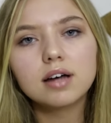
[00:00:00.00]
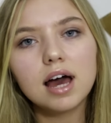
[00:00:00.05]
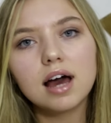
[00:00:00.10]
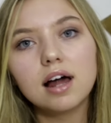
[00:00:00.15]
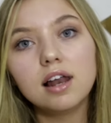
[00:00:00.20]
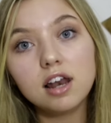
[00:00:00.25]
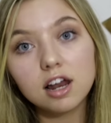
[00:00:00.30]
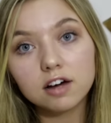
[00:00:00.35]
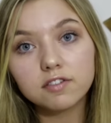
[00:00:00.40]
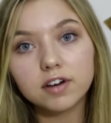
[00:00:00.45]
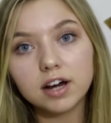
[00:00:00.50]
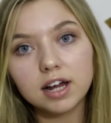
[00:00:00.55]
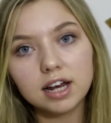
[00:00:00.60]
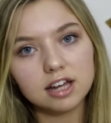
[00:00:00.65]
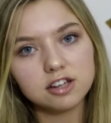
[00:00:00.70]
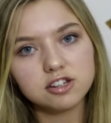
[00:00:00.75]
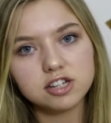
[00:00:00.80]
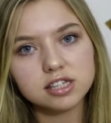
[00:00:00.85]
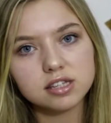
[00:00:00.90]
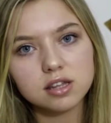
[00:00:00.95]
I love
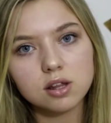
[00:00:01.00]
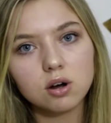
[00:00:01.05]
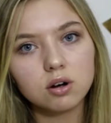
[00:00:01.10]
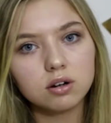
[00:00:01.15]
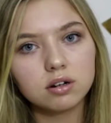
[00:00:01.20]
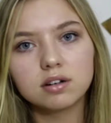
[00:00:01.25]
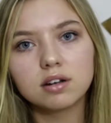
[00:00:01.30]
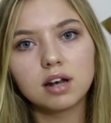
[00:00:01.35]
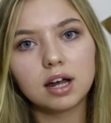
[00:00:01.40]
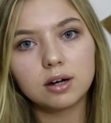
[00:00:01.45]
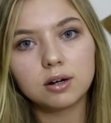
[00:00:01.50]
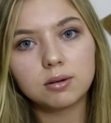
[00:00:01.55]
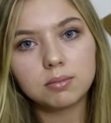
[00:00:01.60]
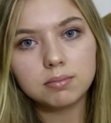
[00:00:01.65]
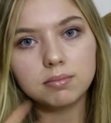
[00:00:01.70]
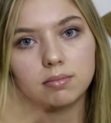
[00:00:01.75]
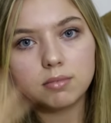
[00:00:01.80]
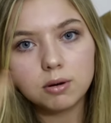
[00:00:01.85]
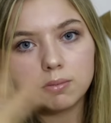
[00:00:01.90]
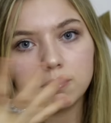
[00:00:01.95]
eyelashes long, like
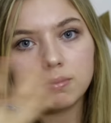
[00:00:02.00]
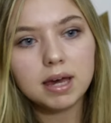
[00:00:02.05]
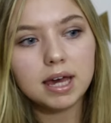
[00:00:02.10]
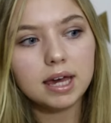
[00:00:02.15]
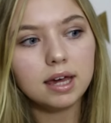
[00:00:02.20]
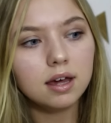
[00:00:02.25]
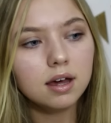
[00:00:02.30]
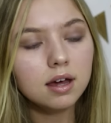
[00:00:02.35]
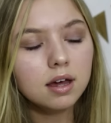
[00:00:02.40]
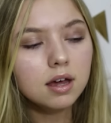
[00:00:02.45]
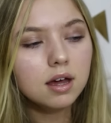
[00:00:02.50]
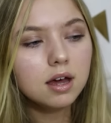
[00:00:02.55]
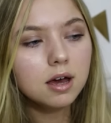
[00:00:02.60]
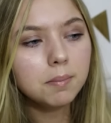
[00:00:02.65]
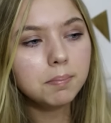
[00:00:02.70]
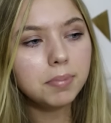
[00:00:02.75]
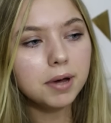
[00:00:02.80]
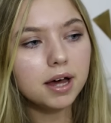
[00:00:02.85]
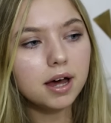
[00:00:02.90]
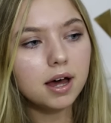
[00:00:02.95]
on me.
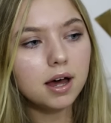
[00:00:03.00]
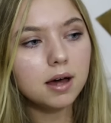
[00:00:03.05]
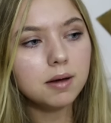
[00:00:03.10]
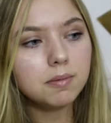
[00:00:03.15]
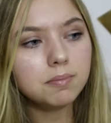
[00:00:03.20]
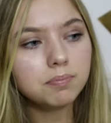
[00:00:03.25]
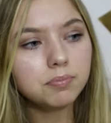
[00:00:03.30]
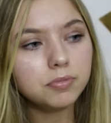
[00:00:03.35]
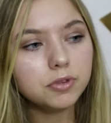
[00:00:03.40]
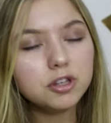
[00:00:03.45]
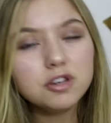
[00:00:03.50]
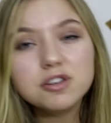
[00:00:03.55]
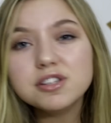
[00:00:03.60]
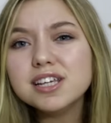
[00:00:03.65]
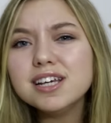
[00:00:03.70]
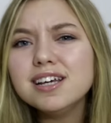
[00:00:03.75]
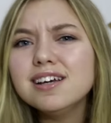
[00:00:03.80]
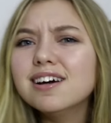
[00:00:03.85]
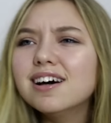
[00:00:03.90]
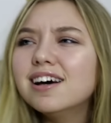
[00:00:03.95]
But you
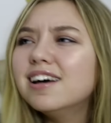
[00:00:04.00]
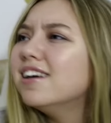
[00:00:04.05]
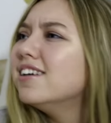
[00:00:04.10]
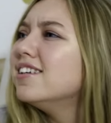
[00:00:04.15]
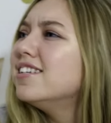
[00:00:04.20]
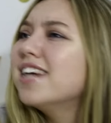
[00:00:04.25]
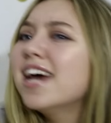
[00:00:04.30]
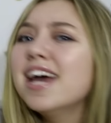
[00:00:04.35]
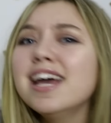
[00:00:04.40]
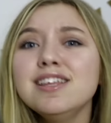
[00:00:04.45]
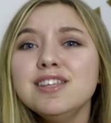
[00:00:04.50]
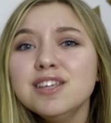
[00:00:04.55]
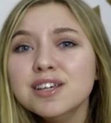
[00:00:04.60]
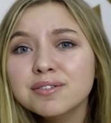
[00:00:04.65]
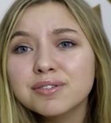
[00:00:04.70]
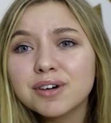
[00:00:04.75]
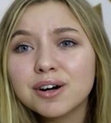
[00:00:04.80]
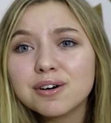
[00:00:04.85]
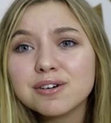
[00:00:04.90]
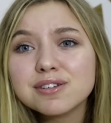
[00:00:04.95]
see
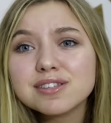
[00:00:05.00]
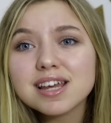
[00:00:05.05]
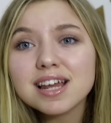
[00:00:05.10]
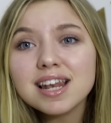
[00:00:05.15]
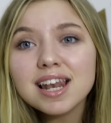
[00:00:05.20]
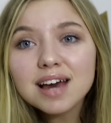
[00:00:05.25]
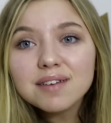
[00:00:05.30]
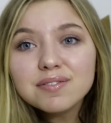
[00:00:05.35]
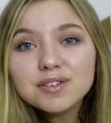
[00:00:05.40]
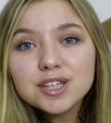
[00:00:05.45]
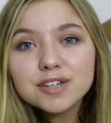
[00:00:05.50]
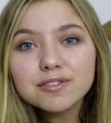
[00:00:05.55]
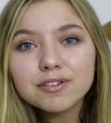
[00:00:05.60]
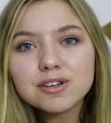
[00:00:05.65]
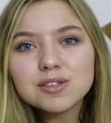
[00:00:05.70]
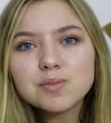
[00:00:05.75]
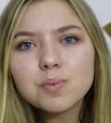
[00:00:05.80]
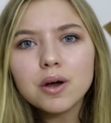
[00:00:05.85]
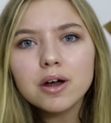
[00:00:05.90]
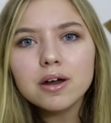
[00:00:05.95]
10-year-olds,
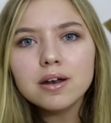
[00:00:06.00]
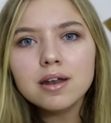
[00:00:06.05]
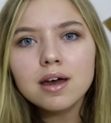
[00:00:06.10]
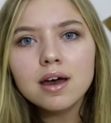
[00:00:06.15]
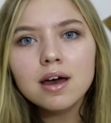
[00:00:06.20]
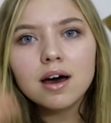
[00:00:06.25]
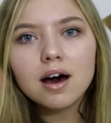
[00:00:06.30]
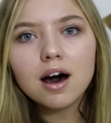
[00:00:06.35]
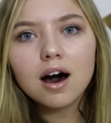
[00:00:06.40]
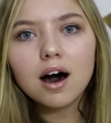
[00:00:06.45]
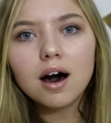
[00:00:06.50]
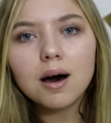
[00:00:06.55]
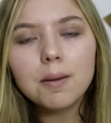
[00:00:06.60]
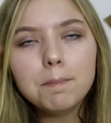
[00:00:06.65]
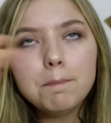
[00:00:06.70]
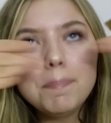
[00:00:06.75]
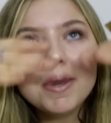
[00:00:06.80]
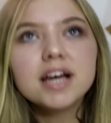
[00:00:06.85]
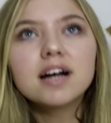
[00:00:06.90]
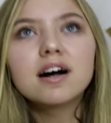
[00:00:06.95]
11-year-olds wearing
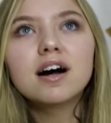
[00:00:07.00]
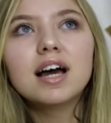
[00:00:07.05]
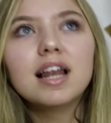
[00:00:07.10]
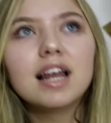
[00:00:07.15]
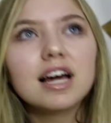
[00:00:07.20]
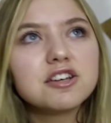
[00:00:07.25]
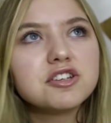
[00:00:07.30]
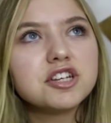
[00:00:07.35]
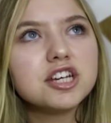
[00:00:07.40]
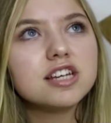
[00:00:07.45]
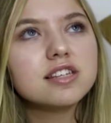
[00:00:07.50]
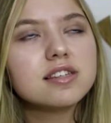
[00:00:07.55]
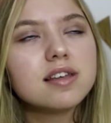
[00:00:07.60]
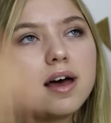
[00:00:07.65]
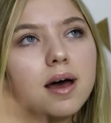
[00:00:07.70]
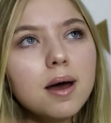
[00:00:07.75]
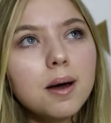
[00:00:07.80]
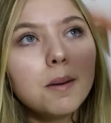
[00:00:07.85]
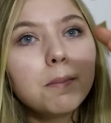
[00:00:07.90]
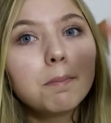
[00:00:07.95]
big eyelashes,
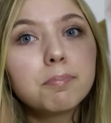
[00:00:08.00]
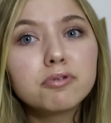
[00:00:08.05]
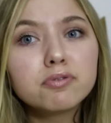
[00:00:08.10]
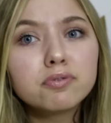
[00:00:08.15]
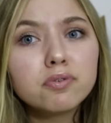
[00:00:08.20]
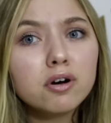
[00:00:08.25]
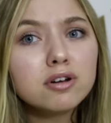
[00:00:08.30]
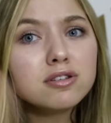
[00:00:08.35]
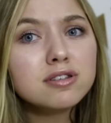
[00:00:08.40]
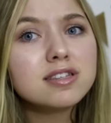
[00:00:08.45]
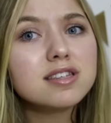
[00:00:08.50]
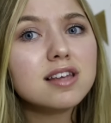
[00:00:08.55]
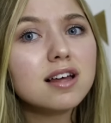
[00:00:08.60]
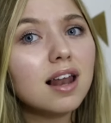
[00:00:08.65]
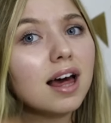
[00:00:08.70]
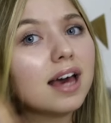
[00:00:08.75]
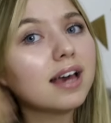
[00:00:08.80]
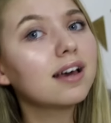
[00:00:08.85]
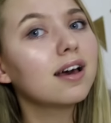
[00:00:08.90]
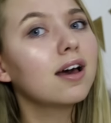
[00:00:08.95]
bronzer
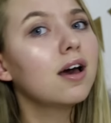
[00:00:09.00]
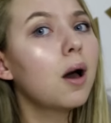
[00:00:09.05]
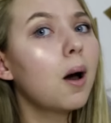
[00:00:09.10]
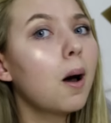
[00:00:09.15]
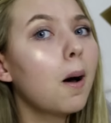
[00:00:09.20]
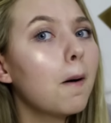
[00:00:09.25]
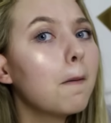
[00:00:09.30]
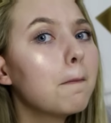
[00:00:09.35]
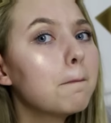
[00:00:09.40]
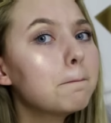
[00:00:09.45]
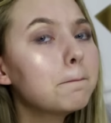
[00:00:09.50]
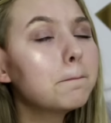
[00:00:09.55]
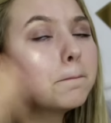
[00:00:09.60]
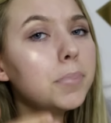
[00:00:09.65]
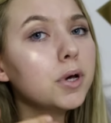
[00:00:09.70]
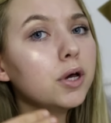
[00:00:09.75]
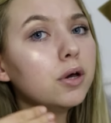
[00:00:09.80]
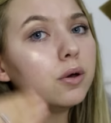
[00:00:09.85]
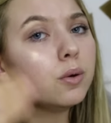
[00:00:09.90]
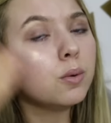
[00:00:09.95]
like
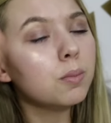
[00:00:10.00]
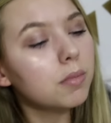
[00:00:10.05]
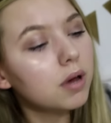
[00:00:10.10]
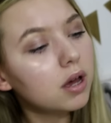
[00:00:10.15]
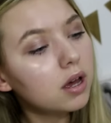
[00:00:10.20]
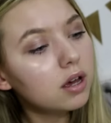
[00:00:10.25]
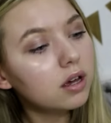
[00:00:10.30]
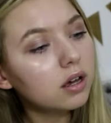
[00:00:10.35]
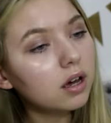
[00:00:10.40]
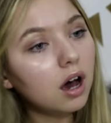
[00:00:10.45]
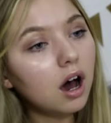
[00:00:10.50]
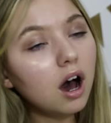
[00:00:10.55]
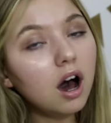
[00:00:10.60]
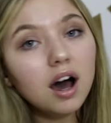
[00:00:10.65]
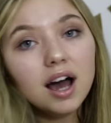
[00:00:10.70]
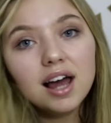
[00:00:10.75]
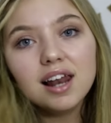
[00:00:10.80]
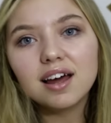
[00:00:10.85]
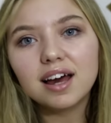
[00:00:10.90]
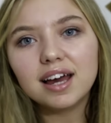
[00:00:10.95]
boom,
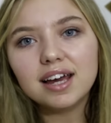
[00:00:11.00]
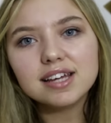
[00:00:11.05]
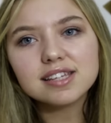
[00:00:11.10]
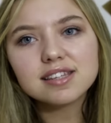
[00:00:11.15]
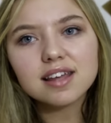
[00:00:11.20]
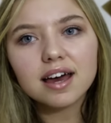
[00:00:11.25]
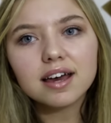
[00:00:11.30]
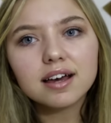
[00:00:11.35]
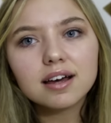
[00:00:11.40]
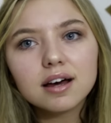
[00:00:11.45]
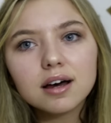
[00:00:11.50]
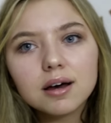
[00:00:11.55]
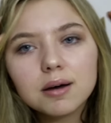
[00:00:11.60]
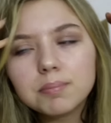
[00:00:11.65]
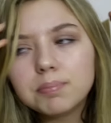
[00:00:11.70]
highlight is like